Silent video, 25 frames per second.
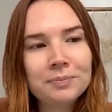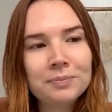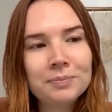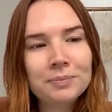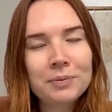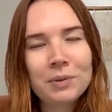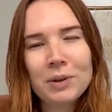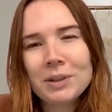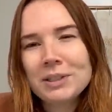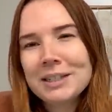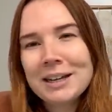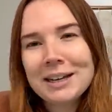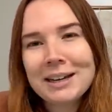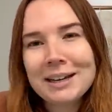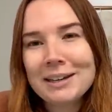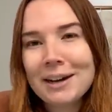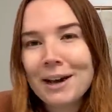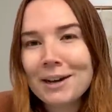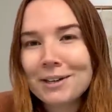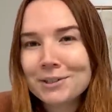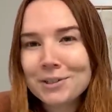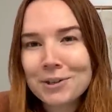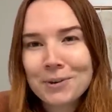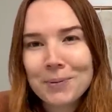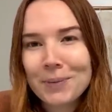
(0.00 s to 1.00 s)
what's like a
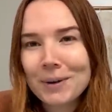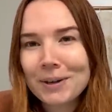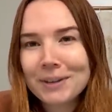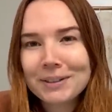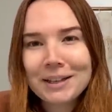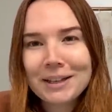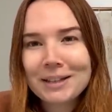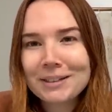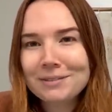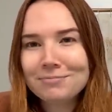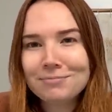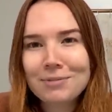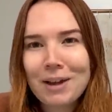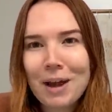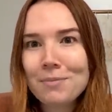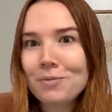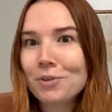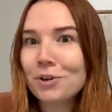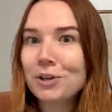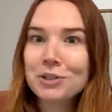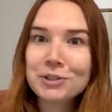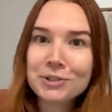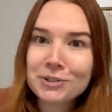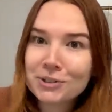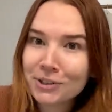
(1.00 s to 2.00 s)
nicer word than I'm
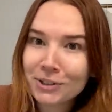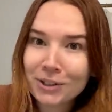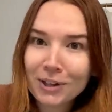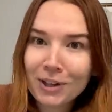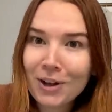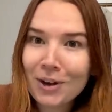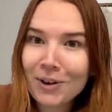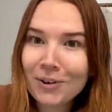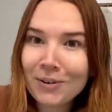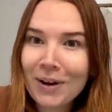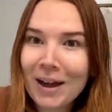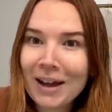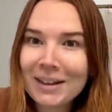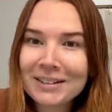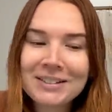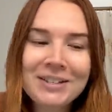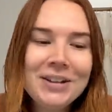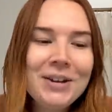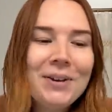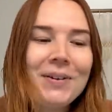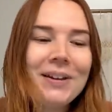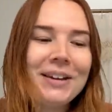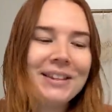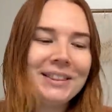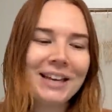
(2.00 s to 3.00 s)
very slow at
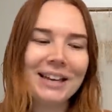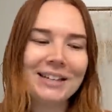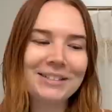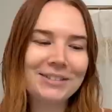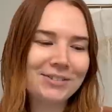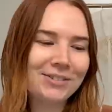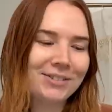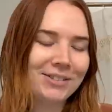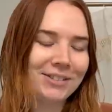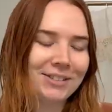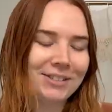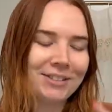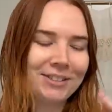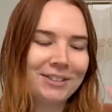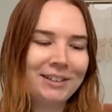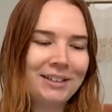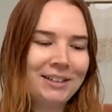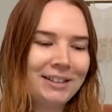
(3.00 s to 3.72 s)
doing things, just